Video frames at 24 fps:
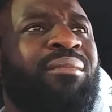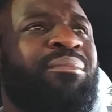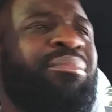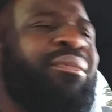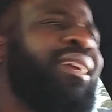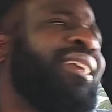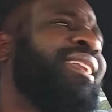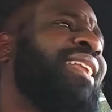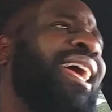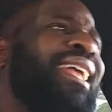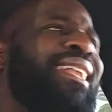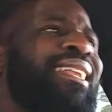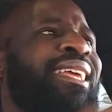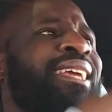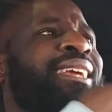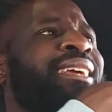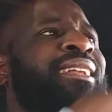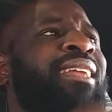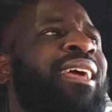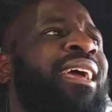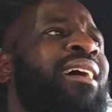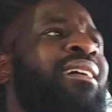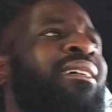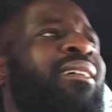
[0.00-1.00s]
Bring that
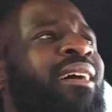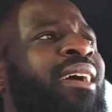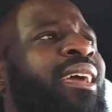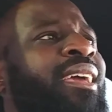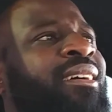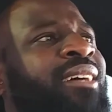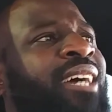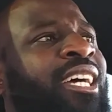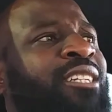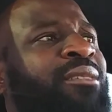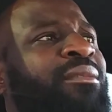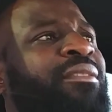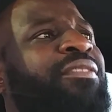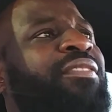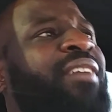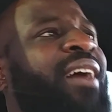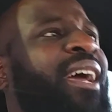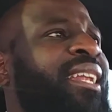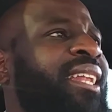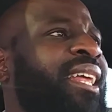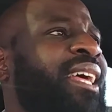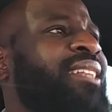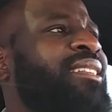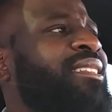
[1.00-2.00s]
nigga to LA. Let him
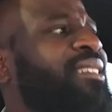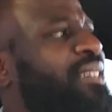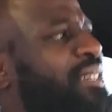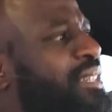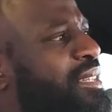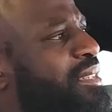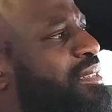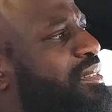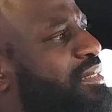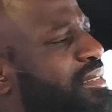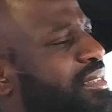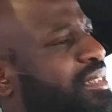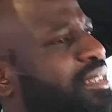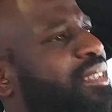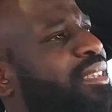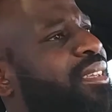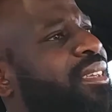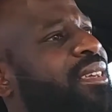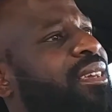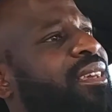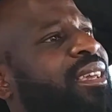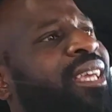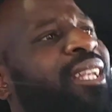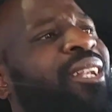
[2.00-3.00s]
fight at the.
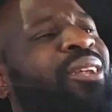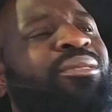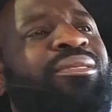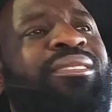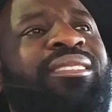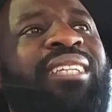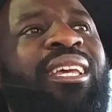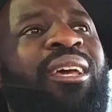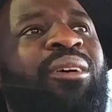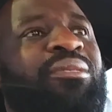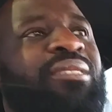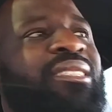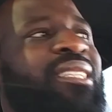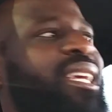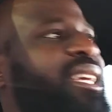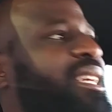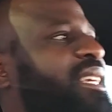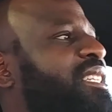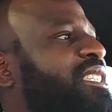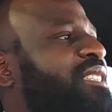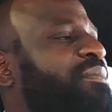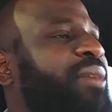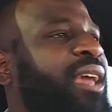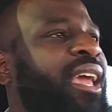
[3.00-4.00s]
He don't sell
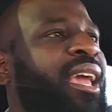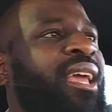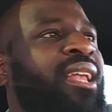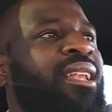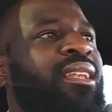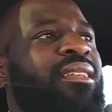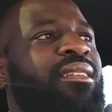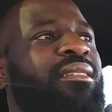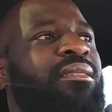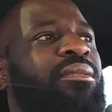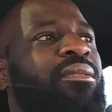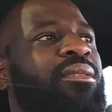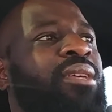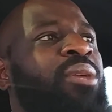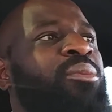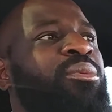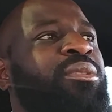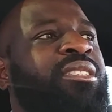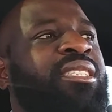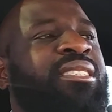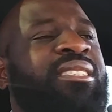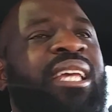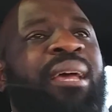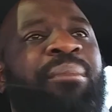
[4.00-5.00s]
tickets, man. He
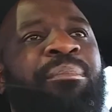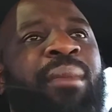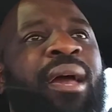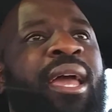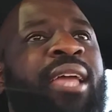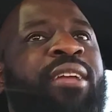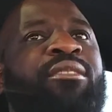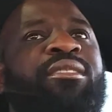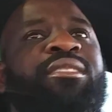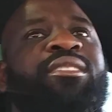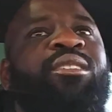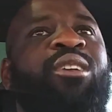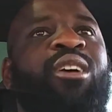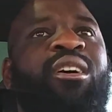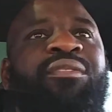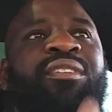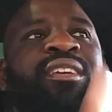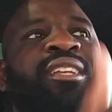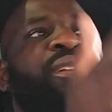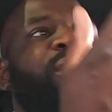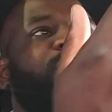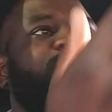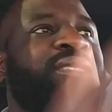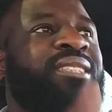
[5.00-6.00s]
was just at Microsoft.
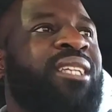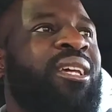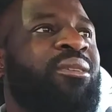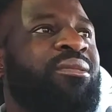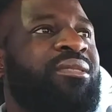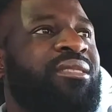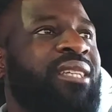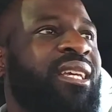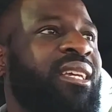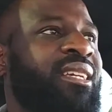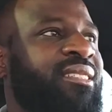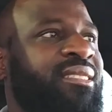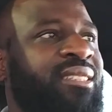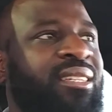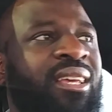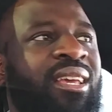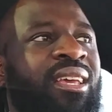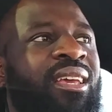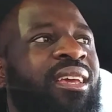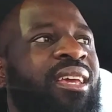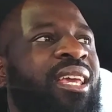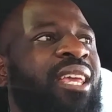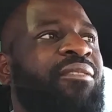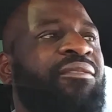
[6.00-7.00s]
He don't sell tickets.
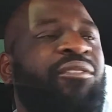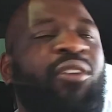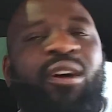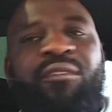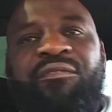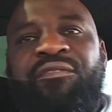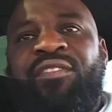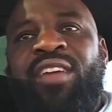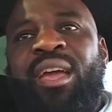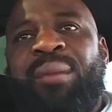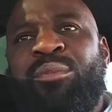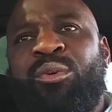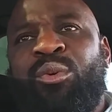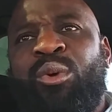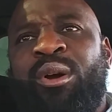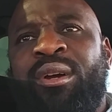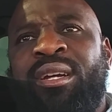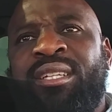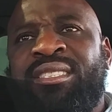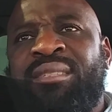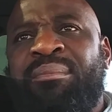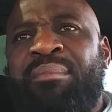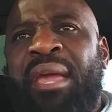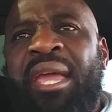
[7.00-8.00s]
He fought
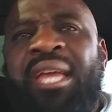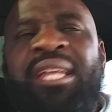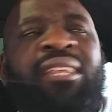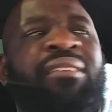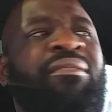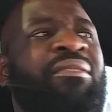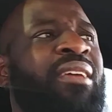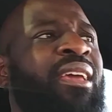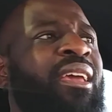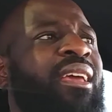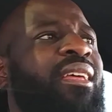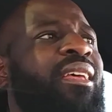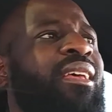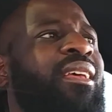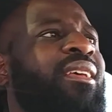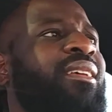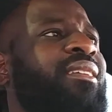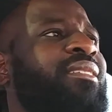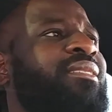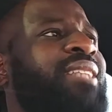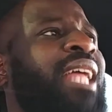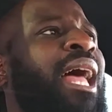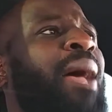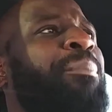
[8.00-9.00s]
February as the main event.
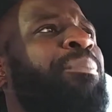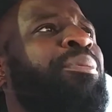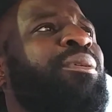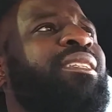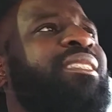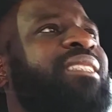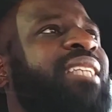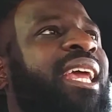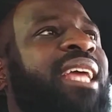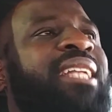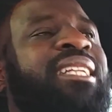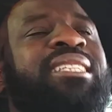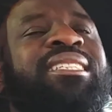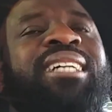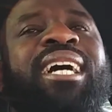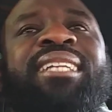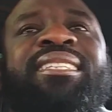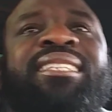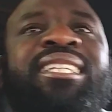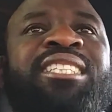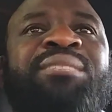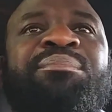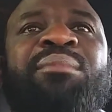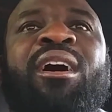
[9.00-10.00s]
Stop pretending
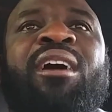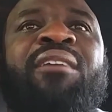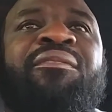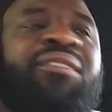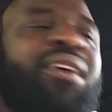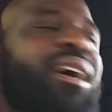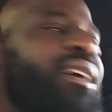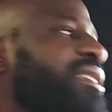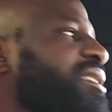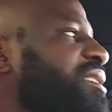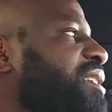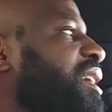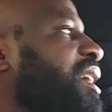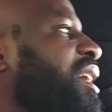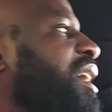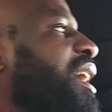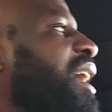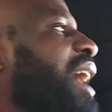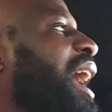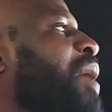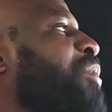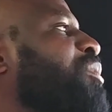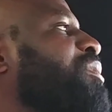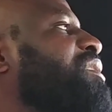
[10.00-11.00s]
like these motherfuckers.
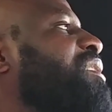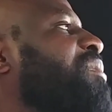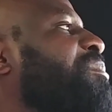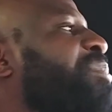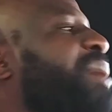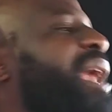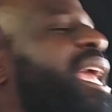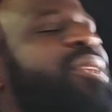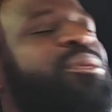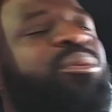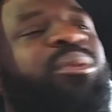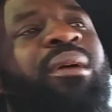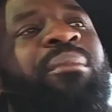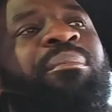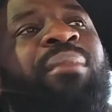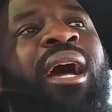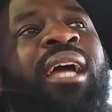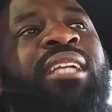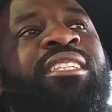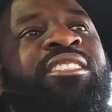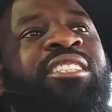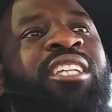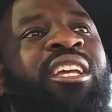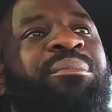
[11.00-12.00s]
I was debating in
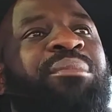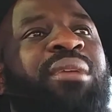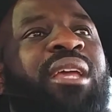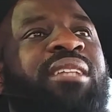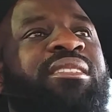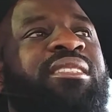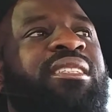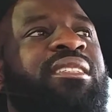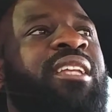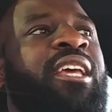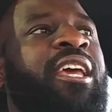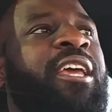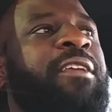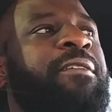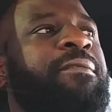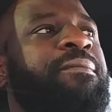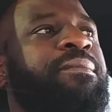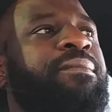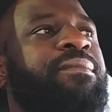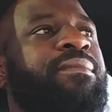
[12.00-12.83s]
my gym yesterday.